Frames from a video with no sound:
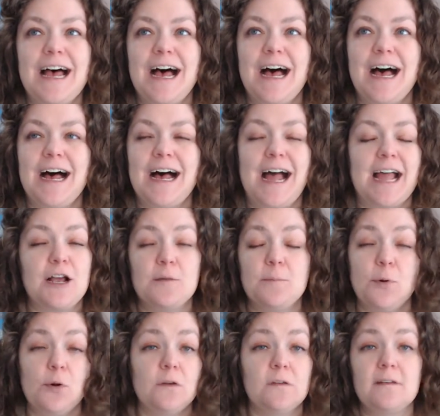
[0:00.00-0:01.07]
I could
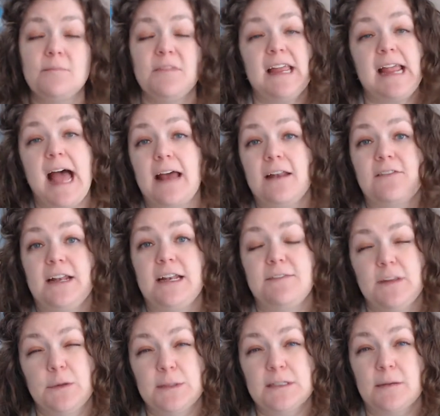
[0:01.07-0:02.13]
pull something out of it if
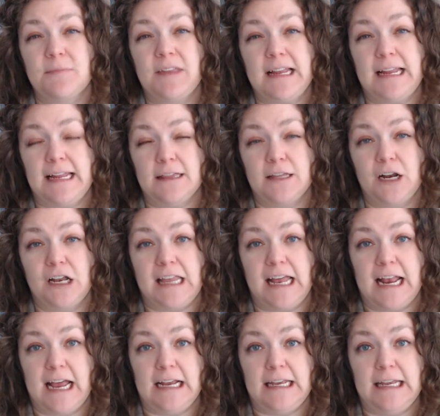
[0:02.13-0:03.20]
there was something in there that
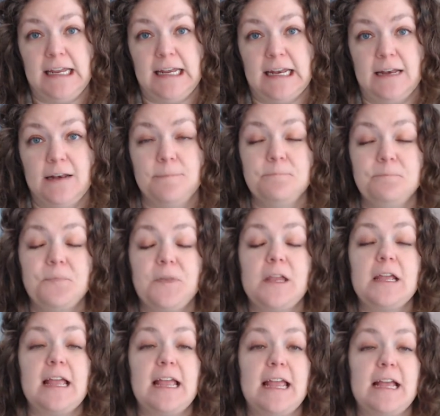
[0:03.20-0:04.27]
I needed.
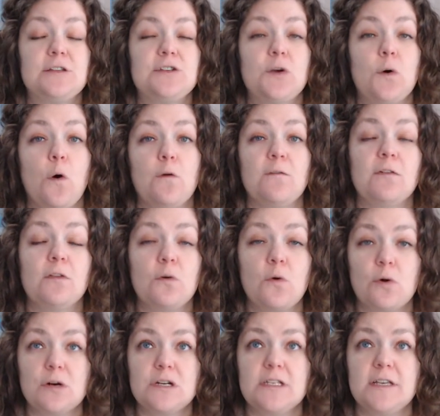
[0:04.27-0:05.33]
And so over the
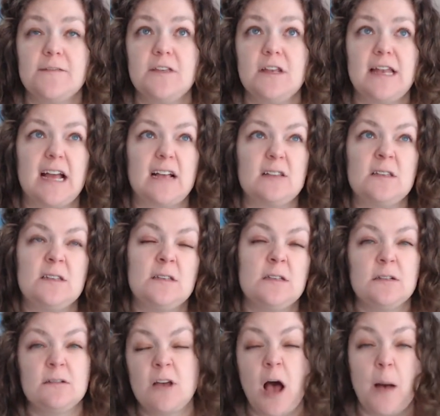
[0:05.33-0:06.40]
course of the next
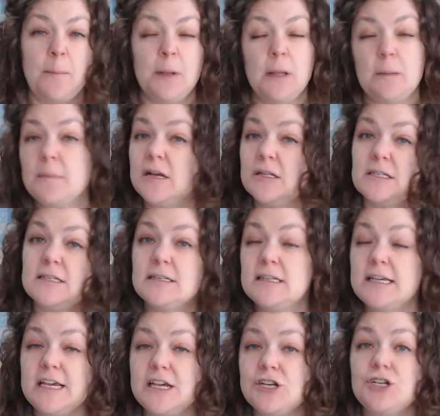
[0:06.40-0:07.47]
couple of
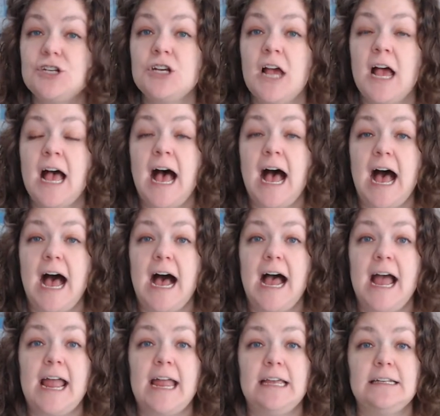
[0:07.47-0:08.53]
months-ish,
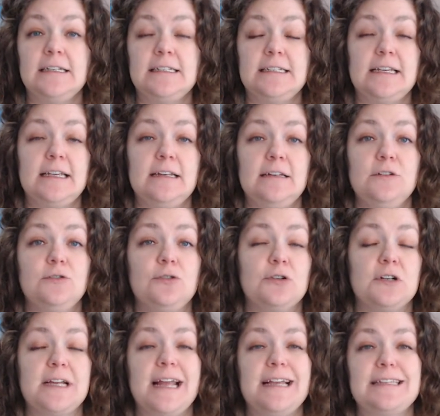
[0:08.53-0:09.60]
I did
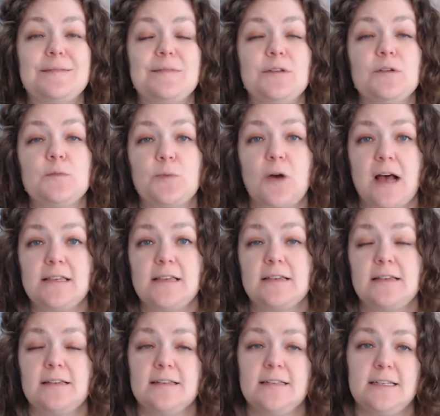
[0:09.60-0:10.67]
create some of those
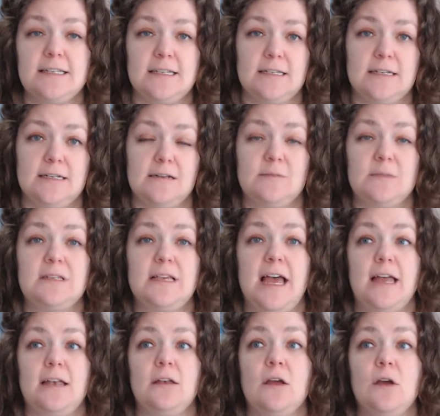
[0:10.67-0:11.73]
processes and systems
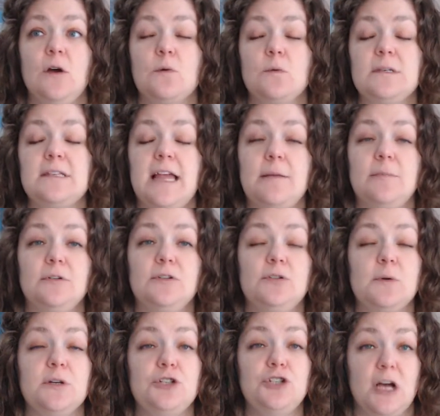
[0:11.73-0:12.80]
and was able to
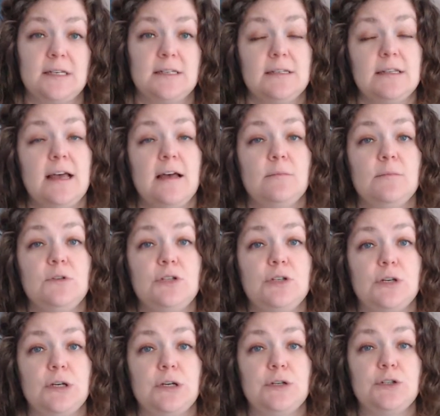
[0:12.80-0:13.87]
adjust them
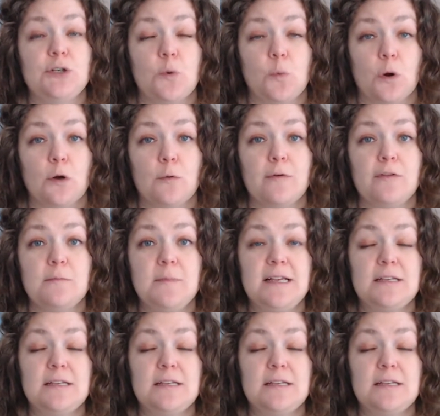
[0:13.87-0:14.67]
to work with me.